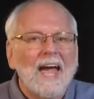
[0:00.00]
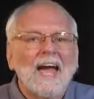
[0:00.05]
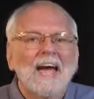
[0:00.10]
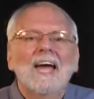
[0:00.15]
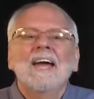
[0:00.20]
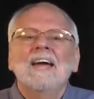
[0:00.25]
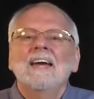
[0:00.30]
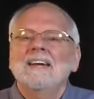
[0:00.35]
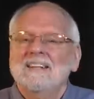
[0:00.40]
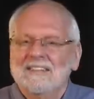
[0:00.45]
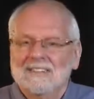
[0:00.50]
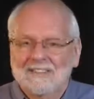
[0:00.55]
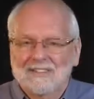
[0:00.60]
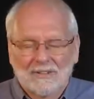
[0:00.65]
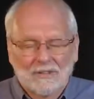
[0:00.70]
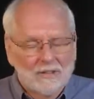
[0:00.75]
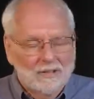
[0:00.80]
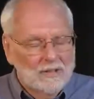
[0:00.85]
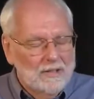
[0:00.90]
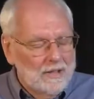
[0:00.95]
and
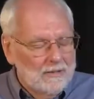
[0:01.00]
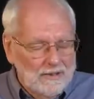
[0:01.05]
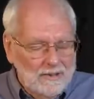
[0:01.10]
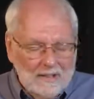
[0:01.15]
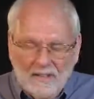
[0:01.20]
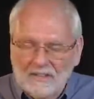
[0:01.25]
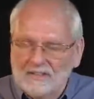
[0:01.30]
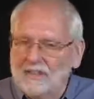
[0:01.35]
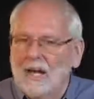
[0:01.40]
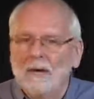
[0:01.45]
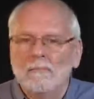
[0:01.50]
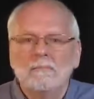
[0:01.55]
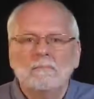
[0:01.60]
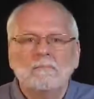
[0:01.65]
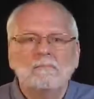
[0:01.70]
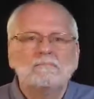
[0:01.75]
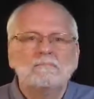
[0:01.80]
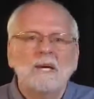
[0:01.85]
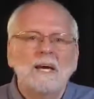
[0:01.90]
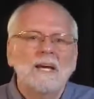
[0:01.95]
giving us
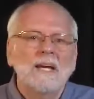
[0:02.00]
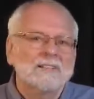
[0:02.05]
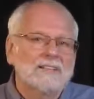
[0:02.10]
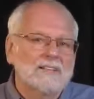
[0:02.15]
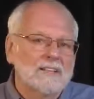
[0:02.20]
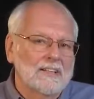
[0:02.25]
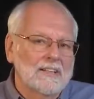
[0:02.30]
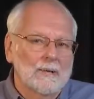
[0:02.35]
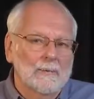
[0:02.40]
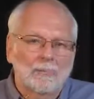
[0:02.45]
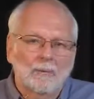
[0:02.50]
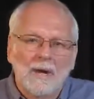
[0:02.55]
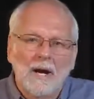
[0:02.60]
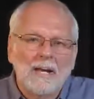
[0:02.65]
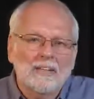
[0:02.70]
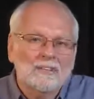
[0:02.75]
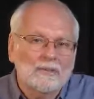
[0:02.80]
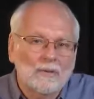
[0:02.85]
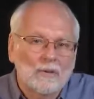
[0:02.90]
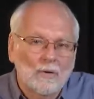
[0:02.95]
amazingly
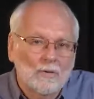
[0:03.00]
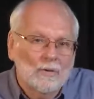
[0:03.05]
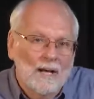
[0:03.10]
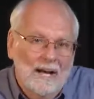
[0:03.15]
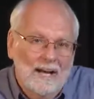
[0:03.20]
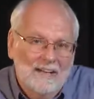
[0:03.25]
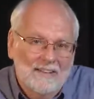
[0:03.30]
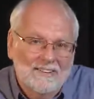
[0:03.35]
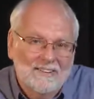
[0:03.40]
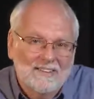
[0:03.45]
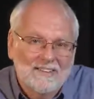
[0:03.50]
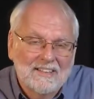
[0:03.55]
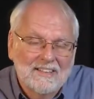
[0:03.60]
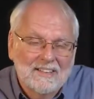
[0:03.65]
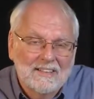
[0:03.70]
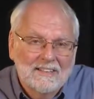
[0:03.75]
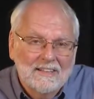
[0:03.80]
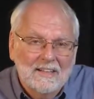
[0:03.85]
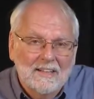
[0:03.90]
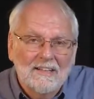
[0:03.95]
practical guidance
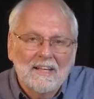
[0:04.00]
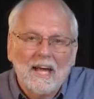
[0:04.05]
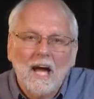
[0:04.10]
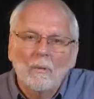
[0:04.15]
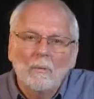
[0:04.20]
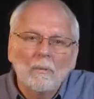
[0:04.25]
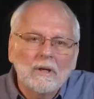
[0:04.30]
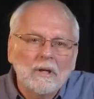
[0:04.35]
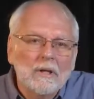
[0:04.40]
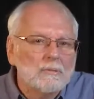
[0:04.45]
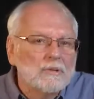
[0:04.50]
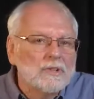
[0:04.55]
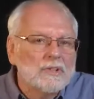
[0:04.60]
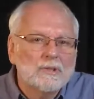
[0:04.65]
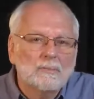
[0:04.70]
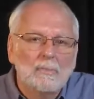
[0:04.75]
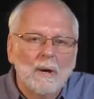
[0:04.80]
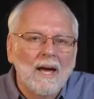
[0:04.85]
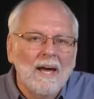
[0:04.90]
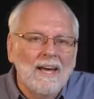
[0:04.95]
in how we can
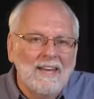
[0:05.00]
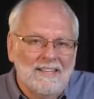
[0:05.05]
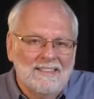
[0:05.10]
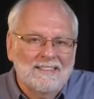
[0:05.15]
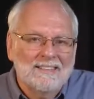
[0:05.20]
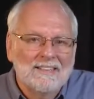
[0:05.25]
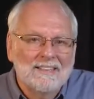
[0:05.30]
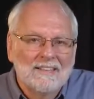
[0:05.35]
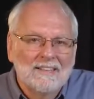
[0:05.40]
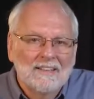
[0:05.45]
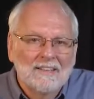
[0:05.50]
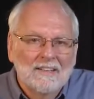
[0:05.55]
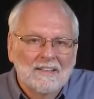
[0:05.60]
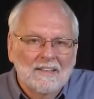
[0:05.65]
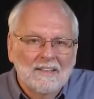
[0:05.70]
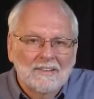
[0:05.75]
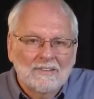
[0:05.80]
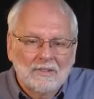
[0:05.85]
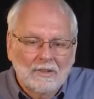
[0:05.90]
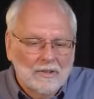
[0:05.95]
respond
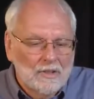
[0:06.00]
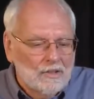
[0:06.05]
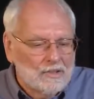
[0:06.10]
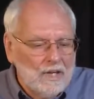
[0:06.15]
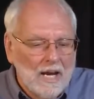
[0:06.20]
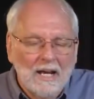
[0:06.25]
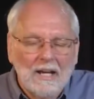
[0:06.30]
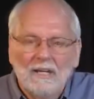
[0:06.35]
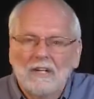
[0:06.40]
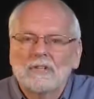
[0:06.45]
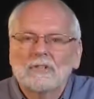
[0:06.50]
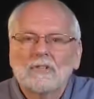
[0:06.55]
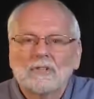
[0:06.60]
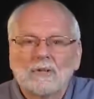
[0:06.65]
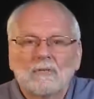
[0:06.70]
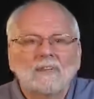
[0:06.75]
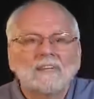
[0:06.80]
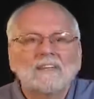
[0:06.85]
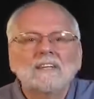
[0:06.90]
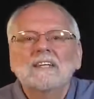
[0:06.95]
to the challenges
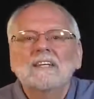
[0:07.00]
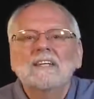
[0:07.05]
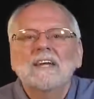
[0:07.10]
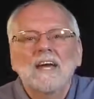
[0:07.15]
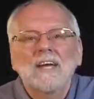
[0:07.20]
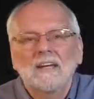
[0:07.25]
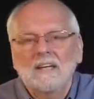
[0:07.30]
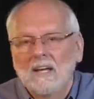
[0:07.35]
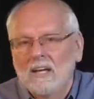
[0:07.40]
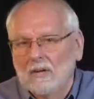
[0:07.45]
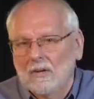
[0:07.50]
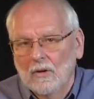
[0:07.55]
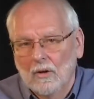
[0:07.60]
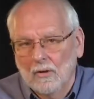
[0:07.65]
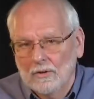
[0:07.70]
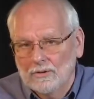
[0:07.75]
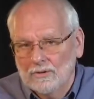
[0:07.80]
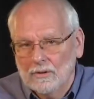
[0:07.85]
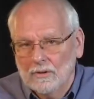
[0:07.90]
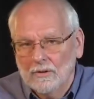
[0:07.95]
of a decaying
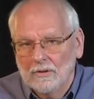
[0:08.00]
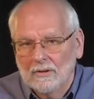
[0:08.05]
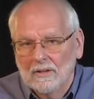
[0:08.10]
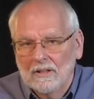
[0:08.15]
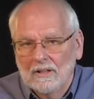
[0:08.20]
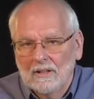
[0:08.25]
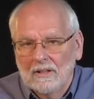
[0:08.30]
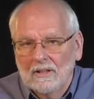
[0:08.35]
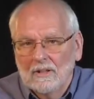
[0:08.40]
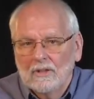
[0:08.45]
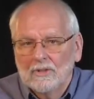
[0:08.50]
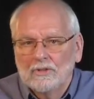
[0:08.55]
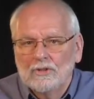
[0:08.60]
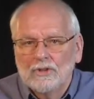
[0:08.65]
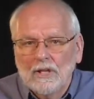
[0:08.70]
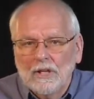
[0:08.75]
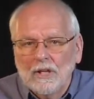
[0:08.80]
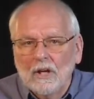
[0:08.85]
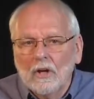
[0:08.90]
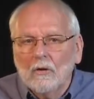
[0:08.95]
culture,
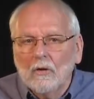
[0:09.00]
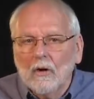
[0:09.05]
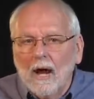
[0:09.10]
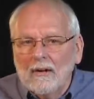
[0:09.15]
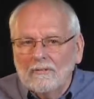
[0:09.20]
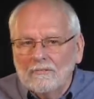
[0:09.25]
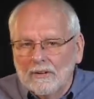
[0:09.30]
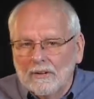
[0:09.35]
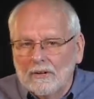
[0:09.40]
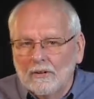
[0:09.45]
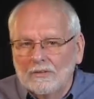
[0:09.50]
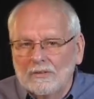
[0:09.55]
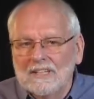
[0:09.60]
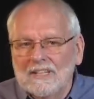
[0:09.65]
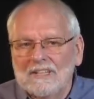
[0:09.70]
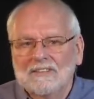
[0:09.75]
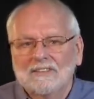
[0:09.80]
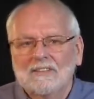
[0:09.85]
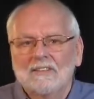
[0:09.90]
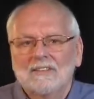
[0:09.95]
geographical
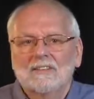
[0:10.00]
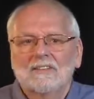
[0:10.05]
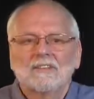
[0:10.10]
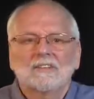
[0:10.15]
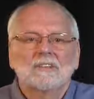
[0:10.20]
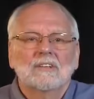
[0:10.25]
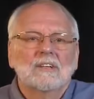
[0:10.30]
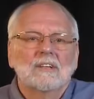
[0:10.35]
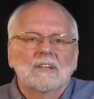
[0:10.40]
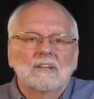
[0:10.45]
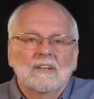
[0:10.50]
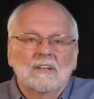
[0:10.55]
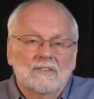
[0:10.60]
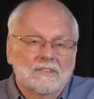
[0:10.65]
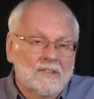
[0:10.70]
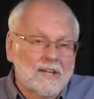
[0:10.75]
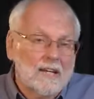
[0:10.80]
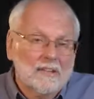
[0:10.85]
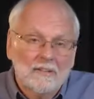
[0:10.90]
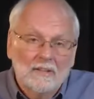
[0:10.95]
distance,
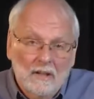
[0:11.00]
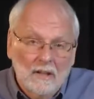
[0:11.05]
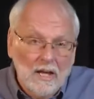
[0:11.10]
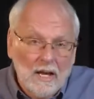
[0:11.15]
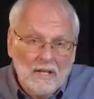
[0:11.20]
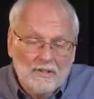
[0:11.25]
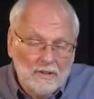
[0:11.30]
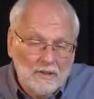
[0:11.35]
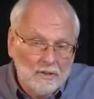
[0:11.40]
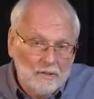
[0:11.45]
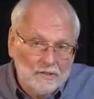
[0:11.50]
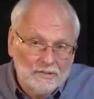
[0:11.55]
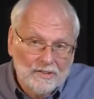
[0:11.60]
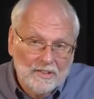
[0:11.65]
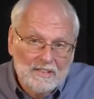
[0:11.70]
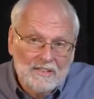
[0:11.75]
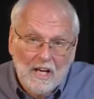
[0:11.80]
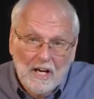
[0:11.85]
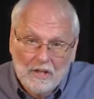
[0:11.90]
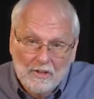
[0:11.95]
technological
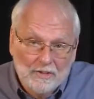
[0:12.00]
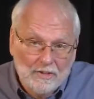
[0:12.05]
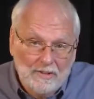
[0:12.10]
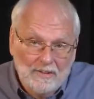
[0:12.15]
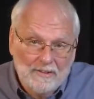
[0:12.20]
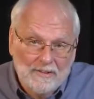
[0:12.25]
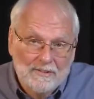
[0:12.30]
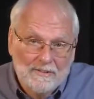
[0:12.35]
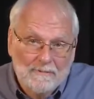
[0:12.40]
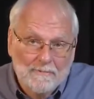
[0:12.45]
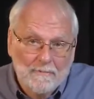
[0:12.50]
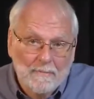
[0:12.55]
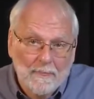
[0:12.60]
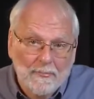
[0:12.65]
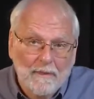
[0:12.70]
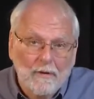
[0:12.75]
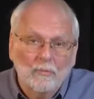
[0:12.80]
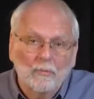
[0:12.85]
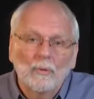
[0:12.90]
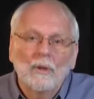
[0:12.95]
seductions,
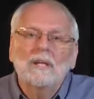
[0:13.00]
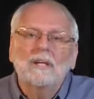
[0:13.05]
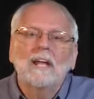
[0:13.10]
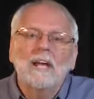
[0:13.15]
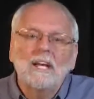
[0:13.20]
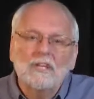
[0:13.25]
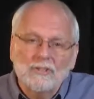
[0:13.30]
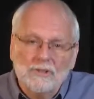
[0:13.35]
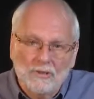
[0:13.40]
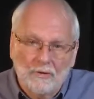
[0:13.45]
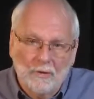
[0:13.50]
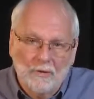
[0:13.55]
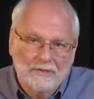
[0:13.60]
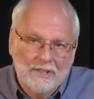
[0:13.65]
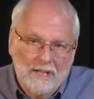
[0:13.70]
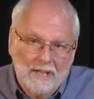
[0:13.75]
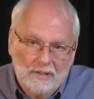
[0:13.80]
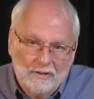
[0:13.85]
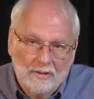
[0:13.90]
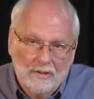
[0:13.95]
relational
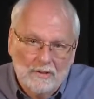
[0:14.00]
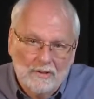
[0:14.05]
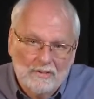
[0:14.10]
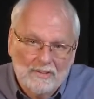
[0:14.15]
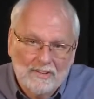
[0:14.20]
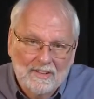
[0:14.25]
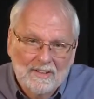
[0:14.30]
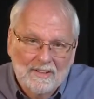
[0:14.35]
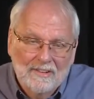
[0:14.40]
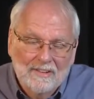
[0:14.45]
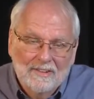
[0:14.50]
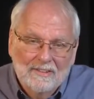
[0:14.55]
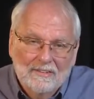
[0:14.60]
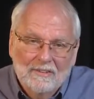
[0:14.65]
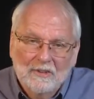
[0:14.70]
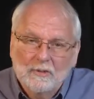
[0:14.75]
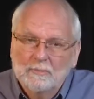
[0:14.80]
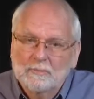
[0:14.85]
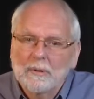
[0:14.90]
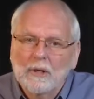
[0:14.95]
tensions,
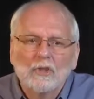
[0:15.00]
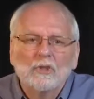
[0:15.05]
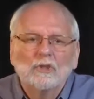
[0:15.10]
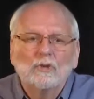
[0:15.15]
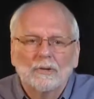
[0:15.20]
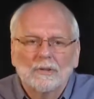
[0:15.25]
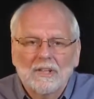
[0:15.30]
spiritual